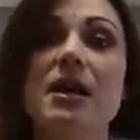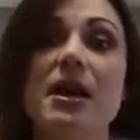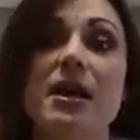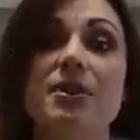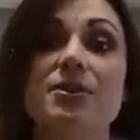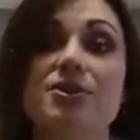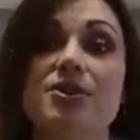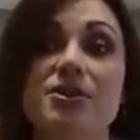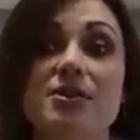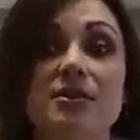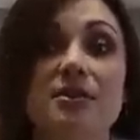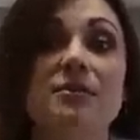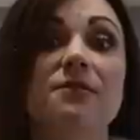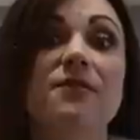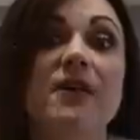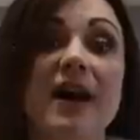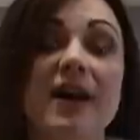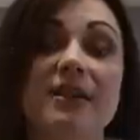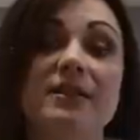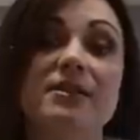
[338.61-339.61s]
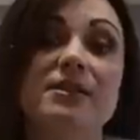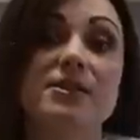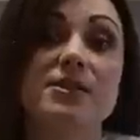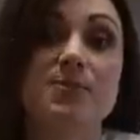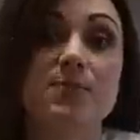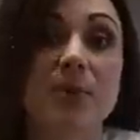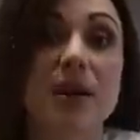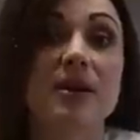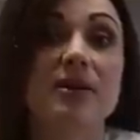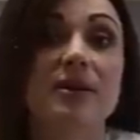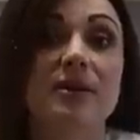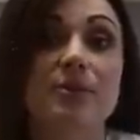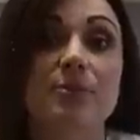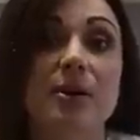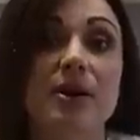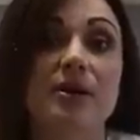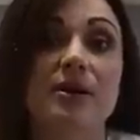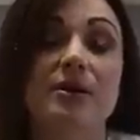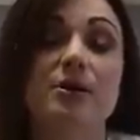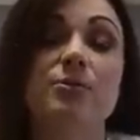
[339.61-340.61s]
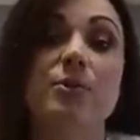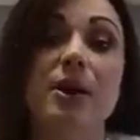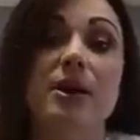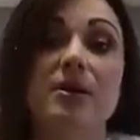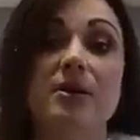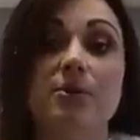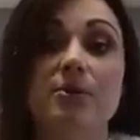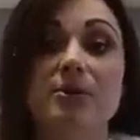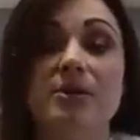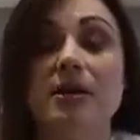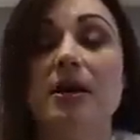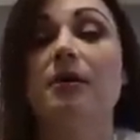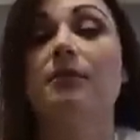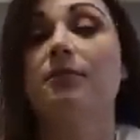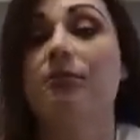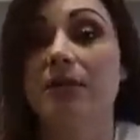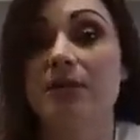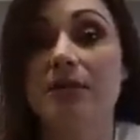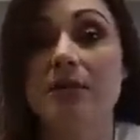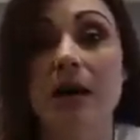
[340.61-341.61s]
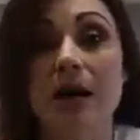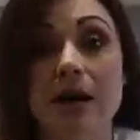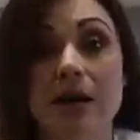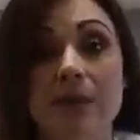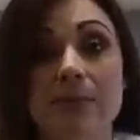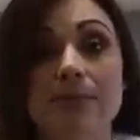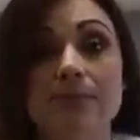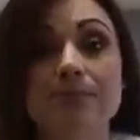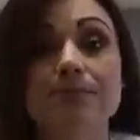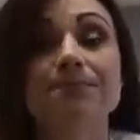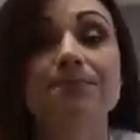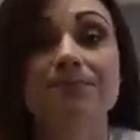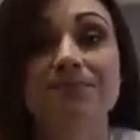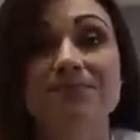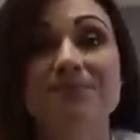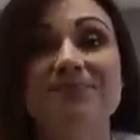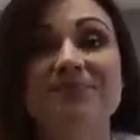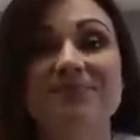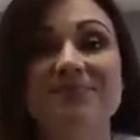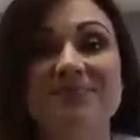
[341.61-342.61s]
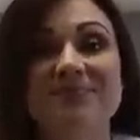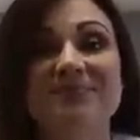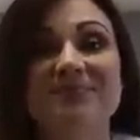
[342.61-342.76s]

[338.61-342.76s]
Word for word: and just the effect is better and better and better with every time. Mm-hmm.